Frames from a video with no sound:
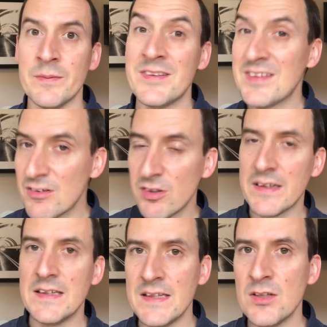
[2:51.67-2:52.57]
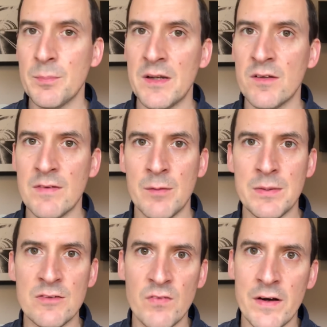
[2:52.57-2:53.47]
And it sounds like he needs a bit of developing.
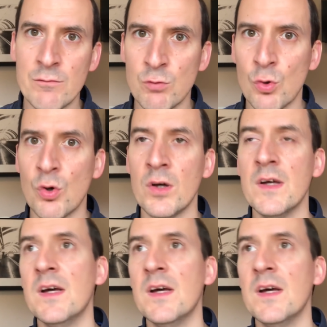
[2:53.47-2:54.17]
He's very raw.